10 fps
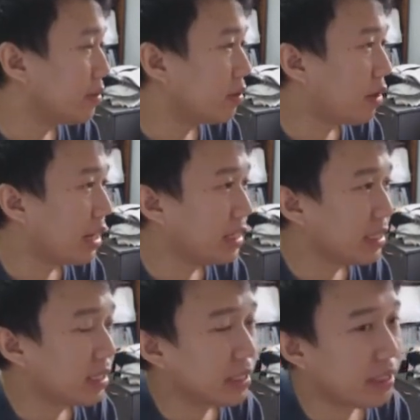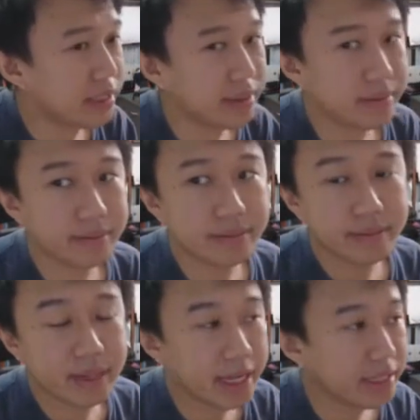write the
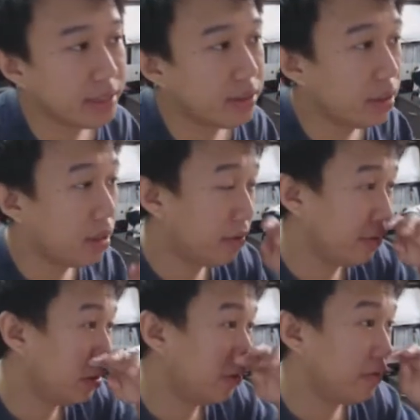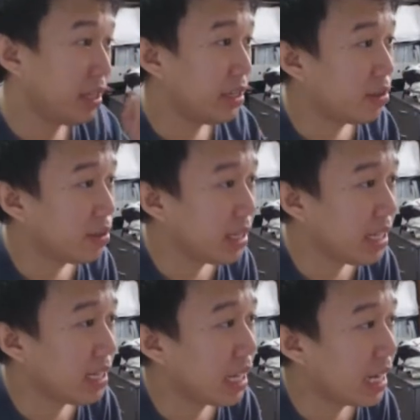title of your video
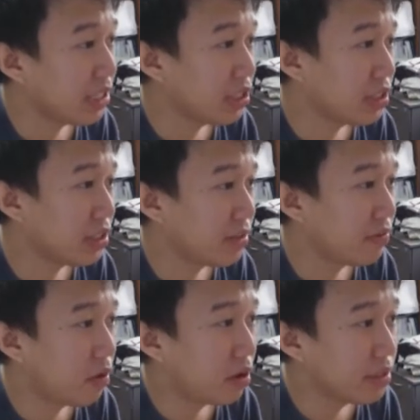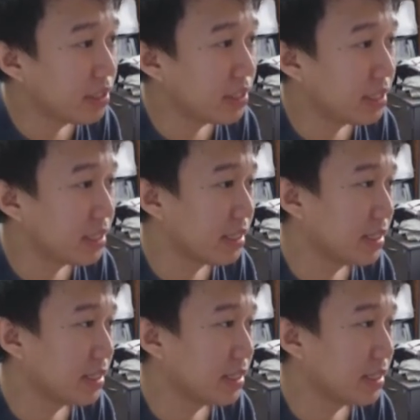in large fonts.